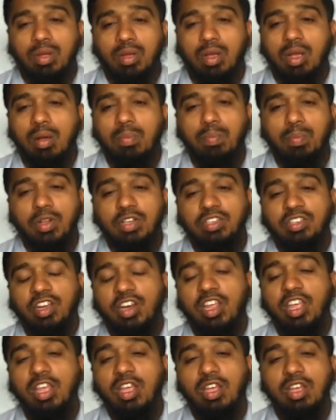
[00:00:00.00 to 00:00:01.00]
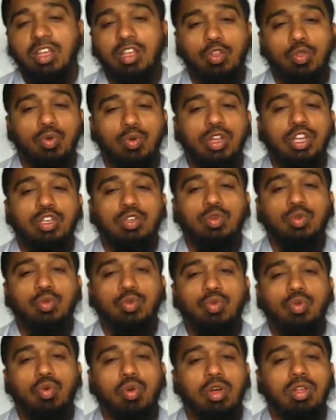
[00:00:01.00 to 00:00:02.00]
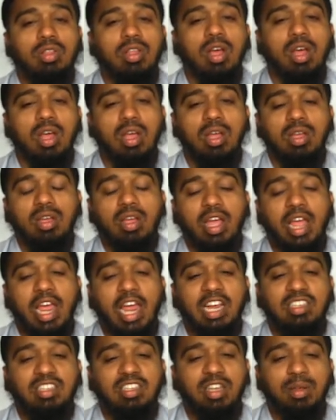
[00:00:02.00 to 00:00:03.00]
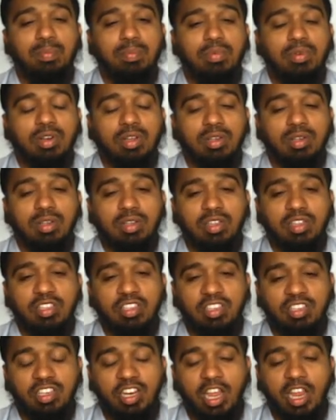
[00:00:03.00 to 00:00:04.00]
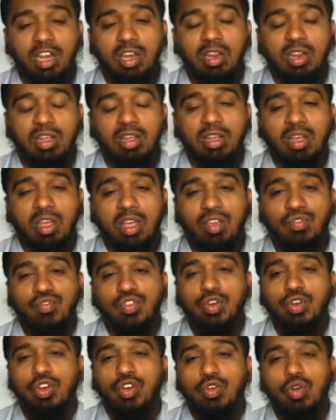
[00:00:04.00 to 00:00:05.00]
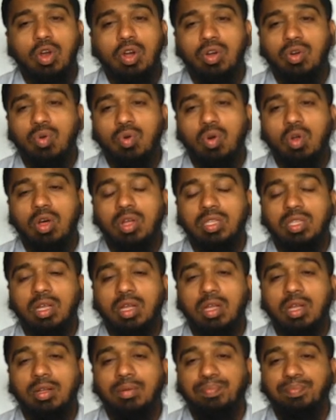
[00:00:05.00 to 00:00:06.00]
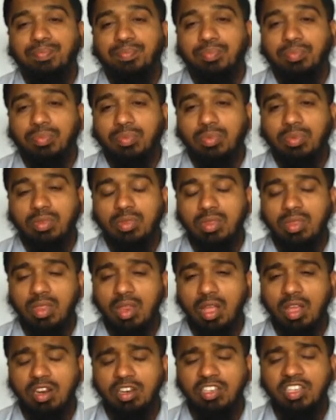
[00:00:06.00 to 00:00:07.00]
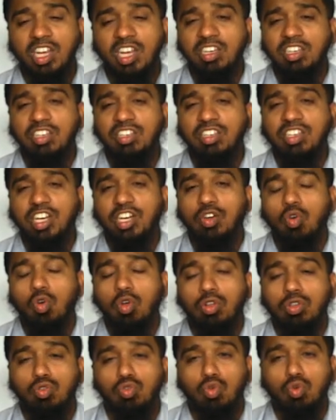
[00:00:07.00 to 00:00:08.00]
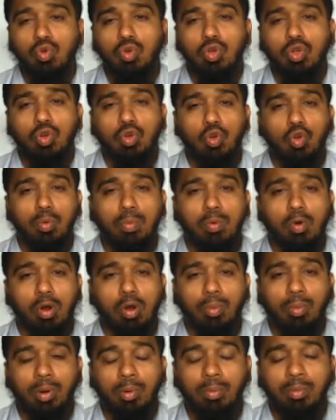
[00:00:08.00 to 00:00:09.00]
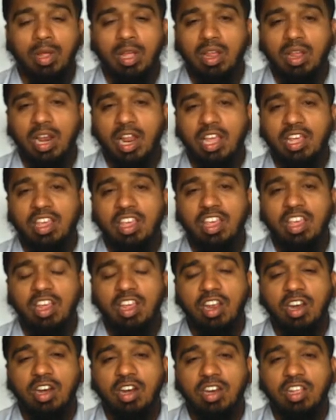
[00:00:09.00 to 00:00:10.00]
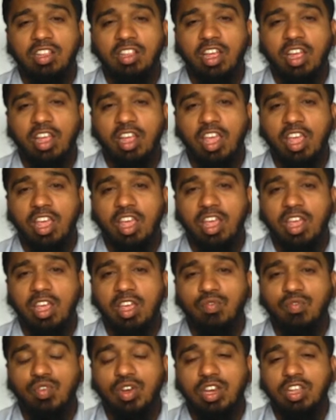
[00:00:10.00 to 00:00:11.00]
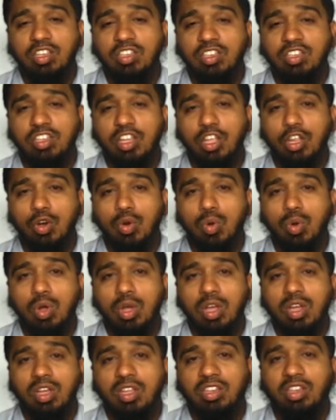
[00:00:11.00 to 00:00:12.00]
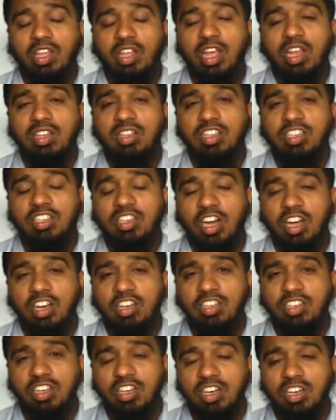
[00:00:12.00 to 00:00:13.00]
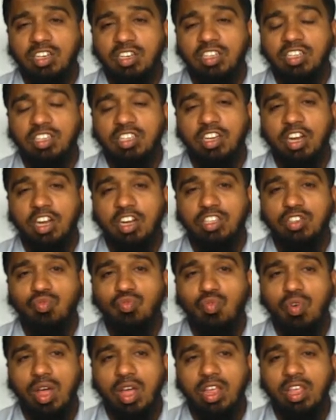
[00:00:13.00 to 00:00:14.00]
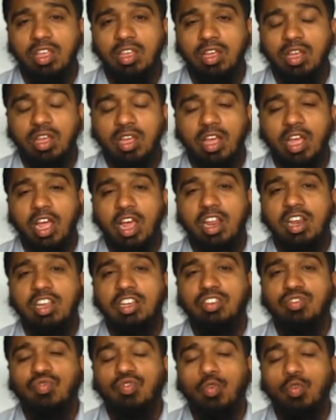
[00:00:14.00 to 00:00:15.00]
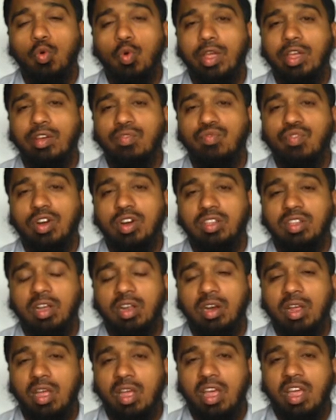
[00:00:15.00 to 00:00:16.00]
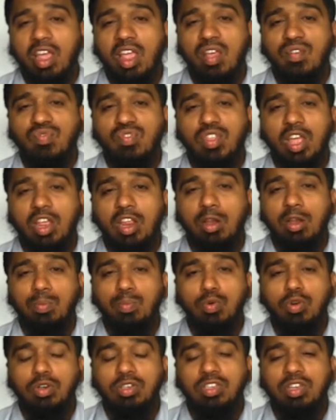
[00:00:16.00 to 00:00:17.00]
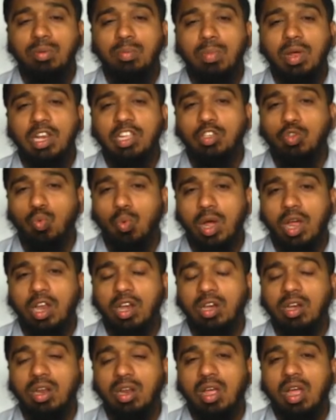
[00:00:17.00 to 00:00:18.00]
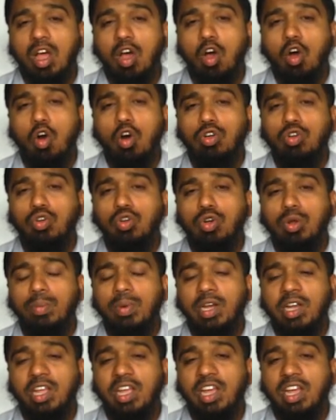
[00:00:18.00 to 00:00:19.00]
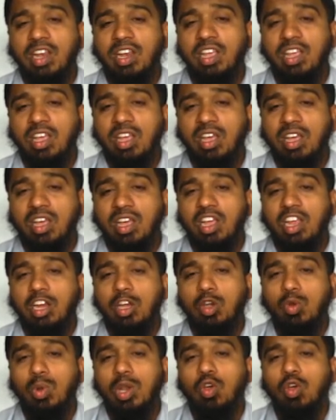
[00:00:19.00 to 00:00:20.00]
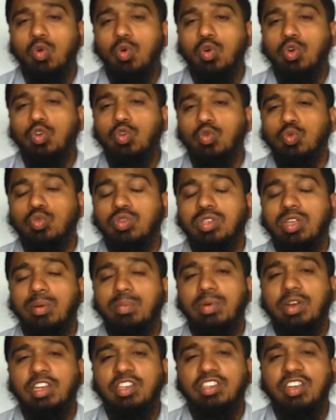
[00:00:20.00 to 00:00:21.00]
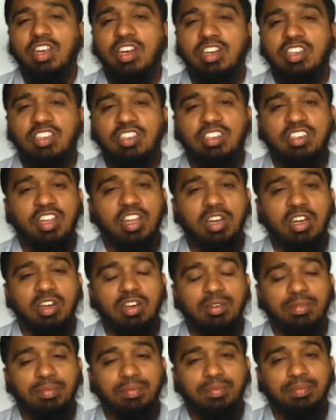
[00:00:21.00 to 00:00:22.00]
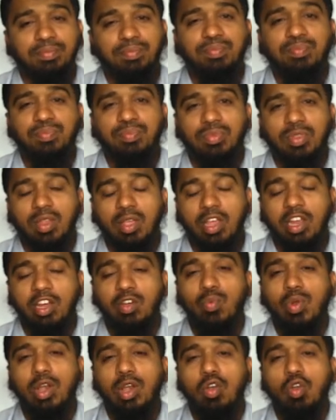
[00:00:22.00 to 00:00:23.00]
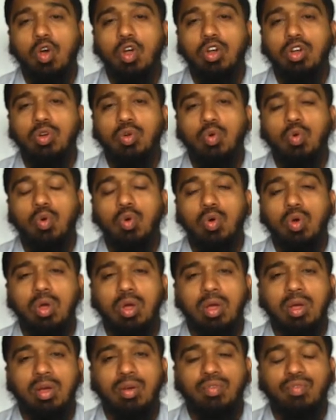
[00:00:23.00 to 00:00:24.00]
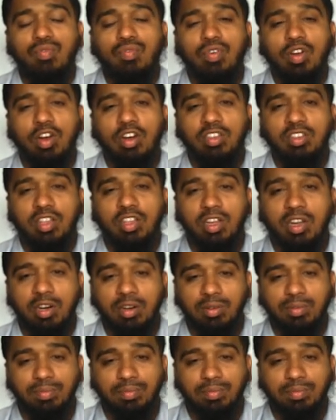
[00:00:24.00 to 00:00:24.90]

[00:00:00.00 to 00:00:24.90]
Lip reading: compulsory you need to draw the accept state. If you did not draw the reject state also, no problem. Like here in the A, if it is 0, then this condition is satisfying and it's going further. If the input symbol is 1, automatically it will go to some reject state. It will not go further.